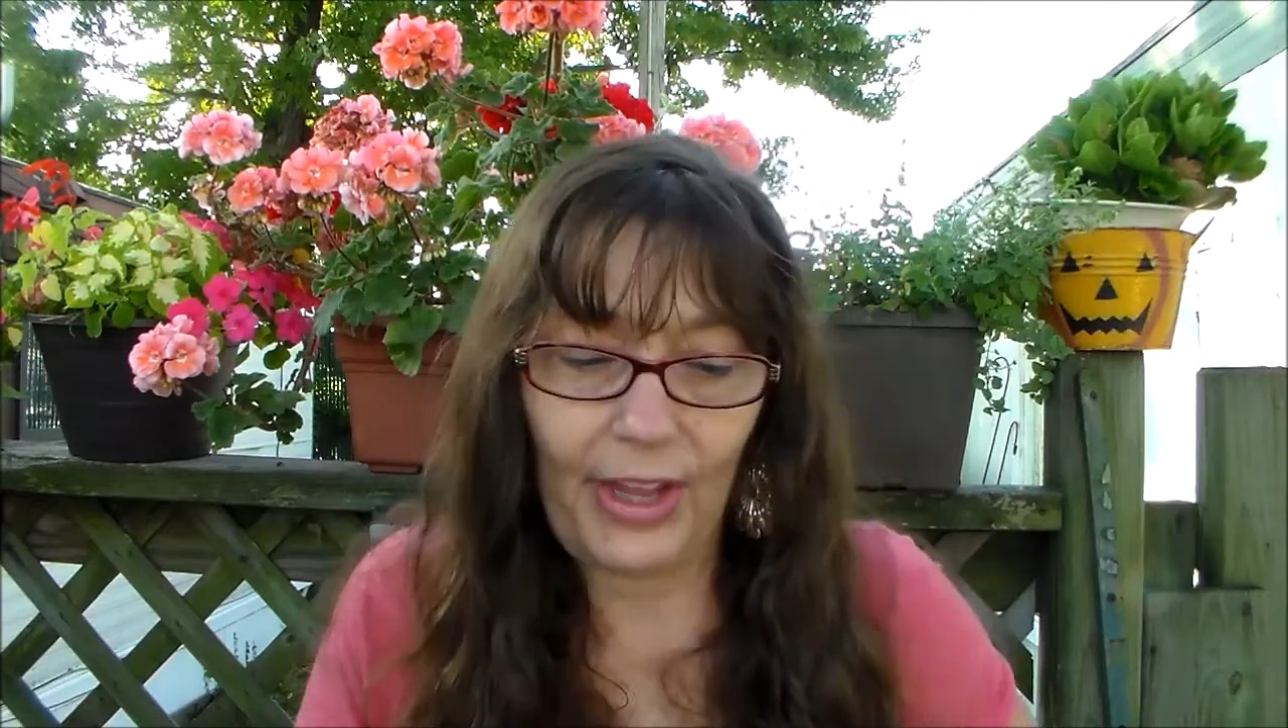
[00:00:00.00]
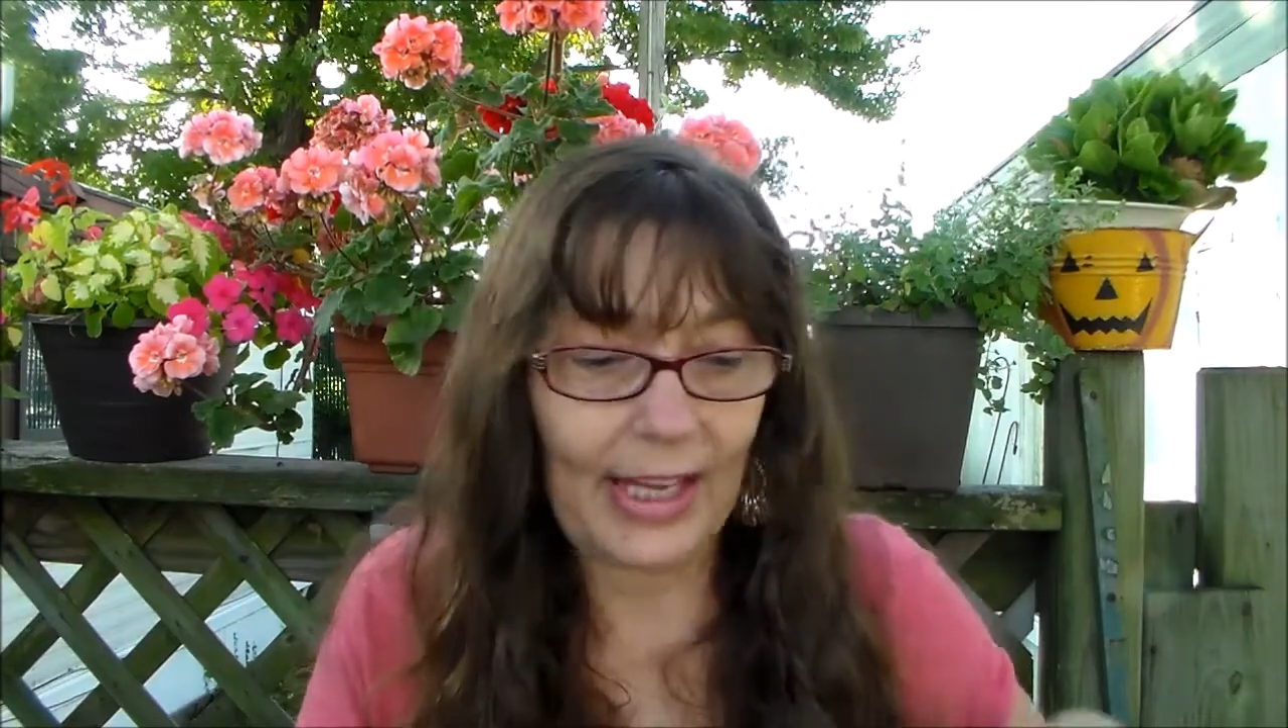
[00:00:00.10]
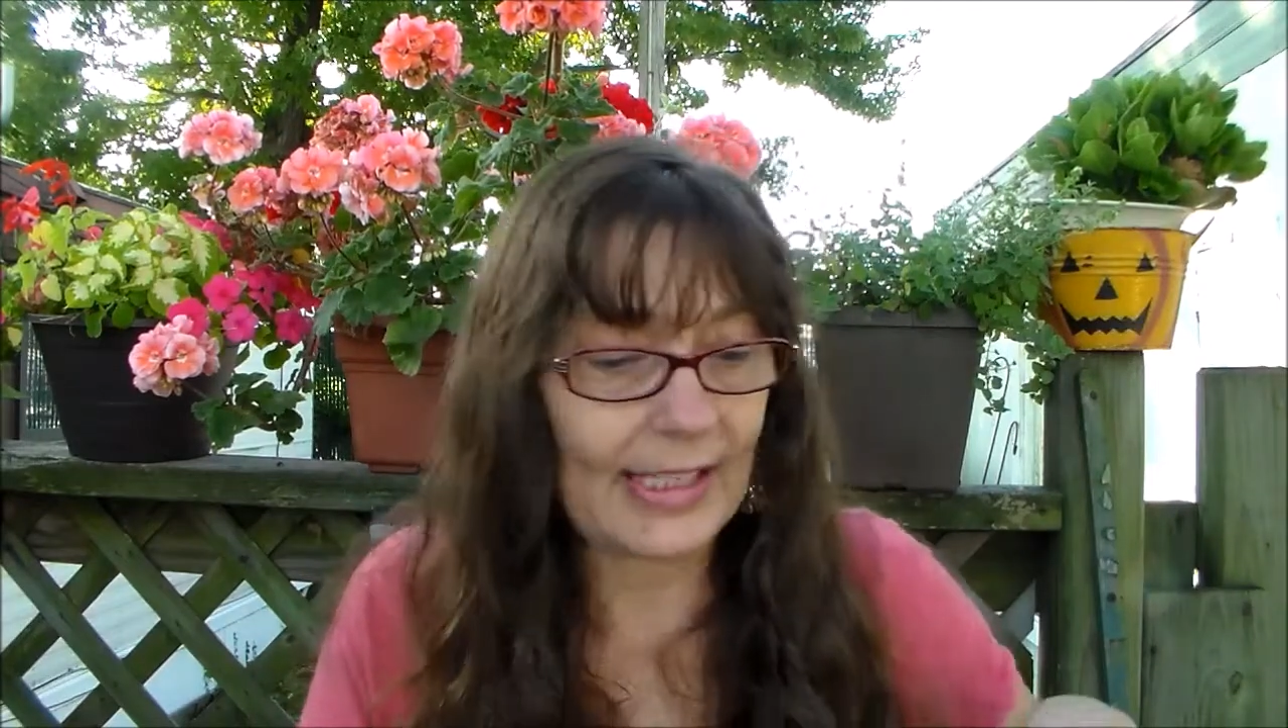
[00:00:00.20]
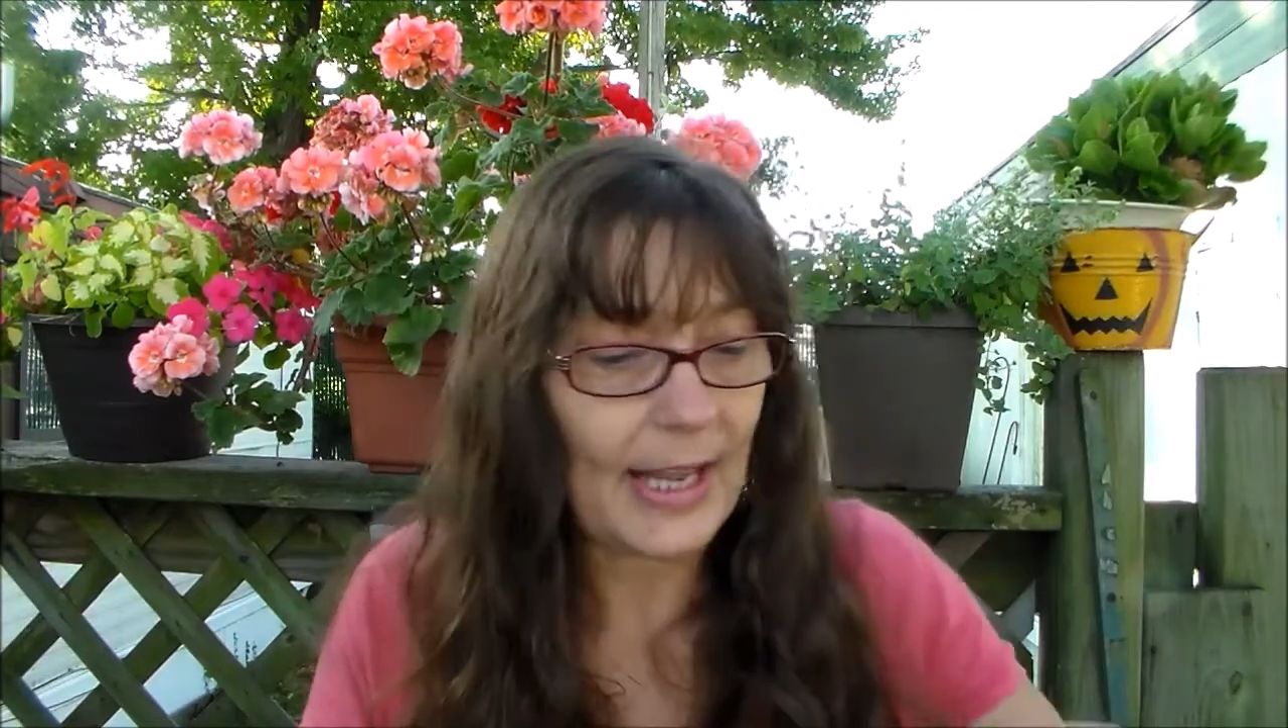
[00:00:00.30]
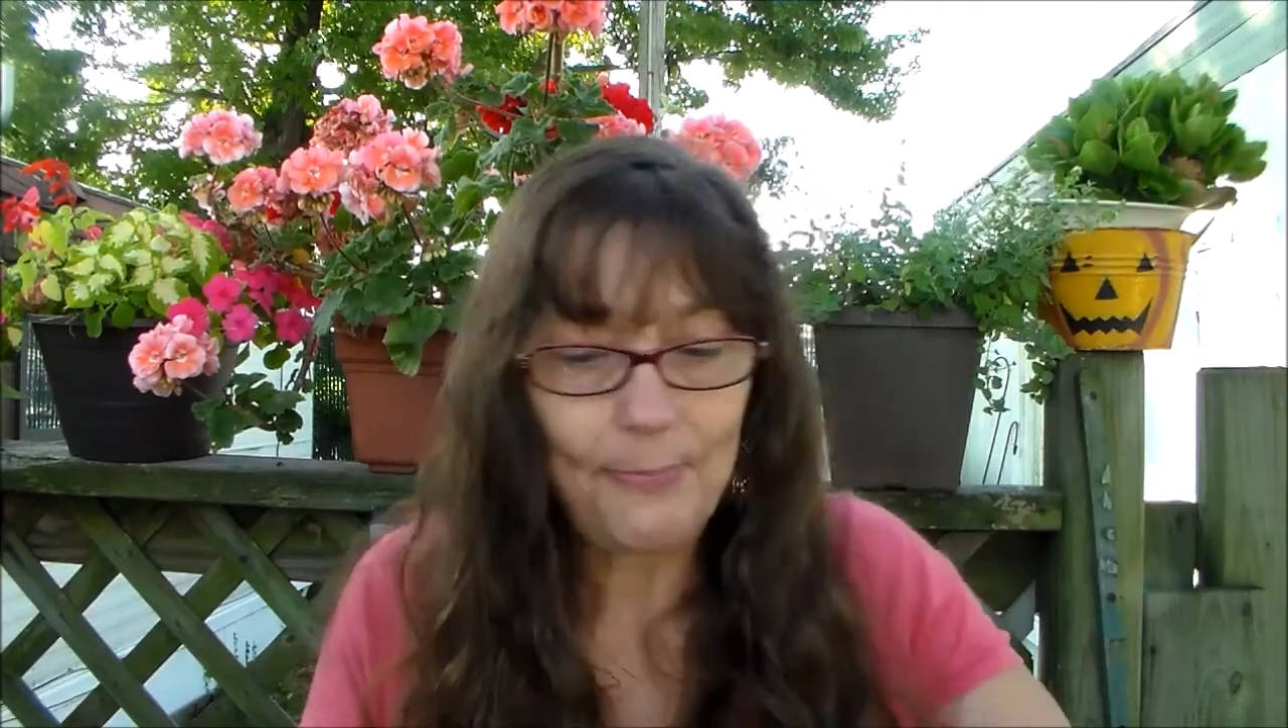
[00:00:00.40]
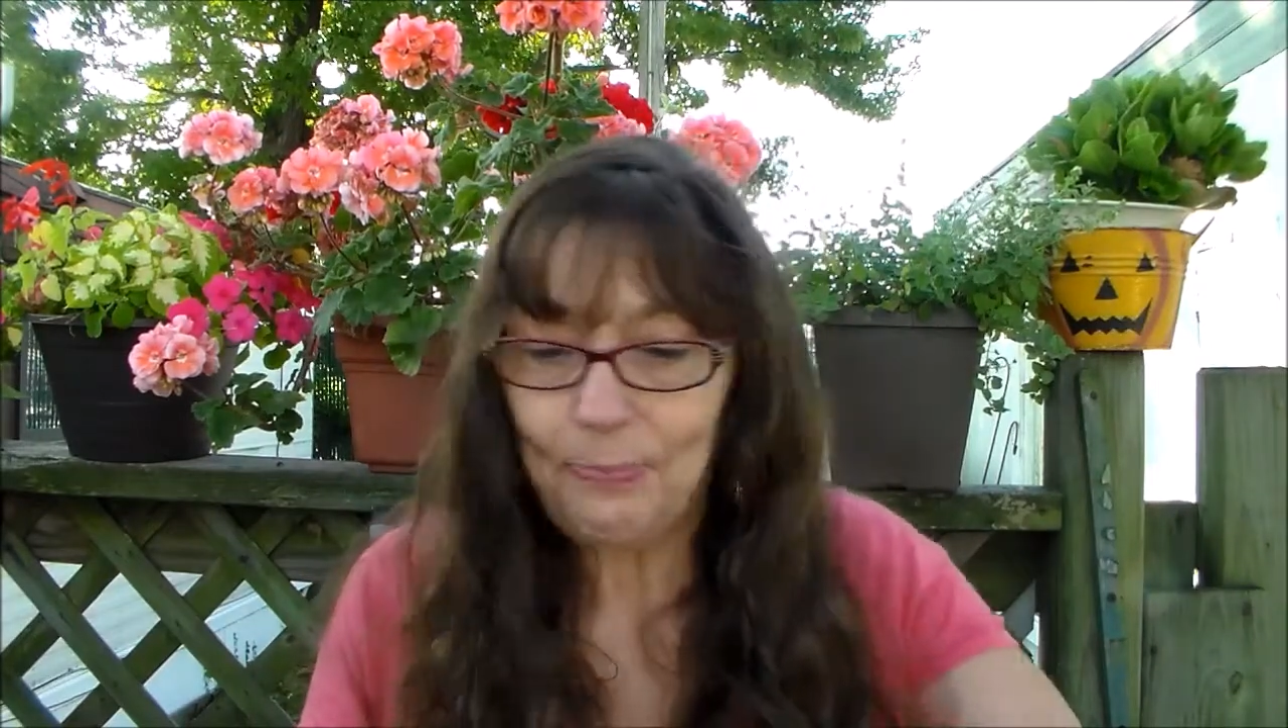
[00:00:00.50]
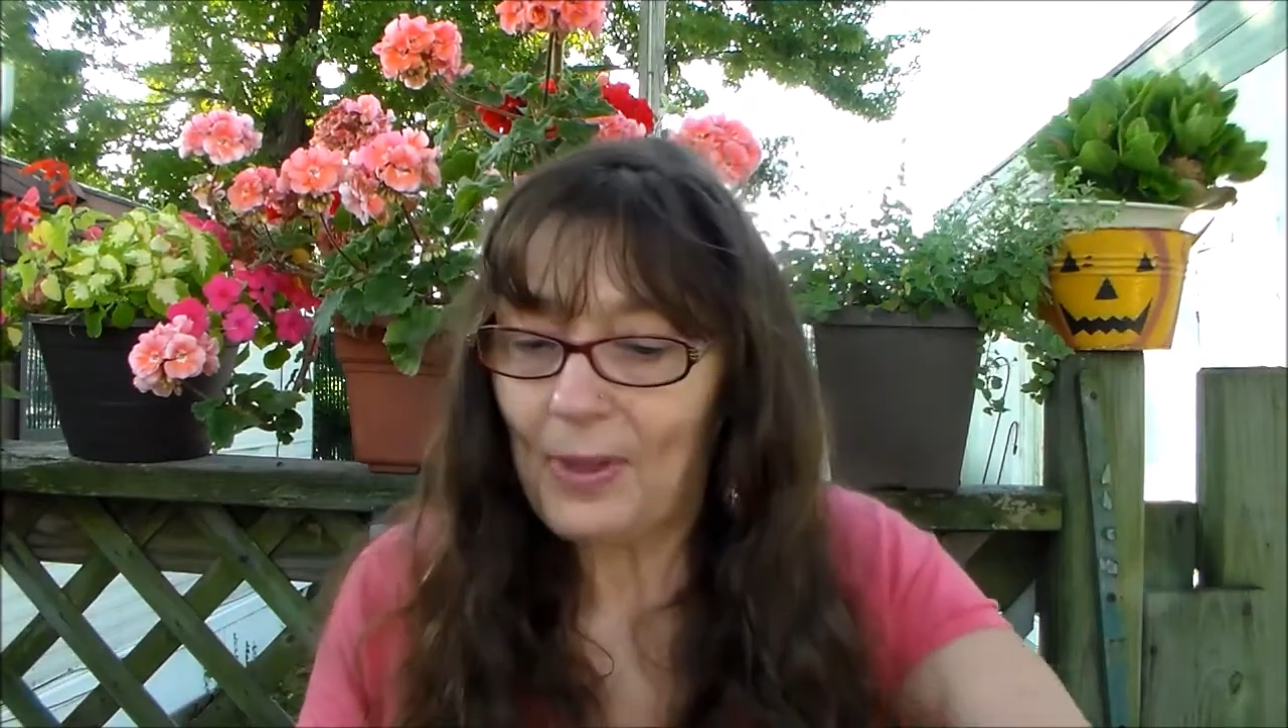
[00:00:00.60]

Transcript: things.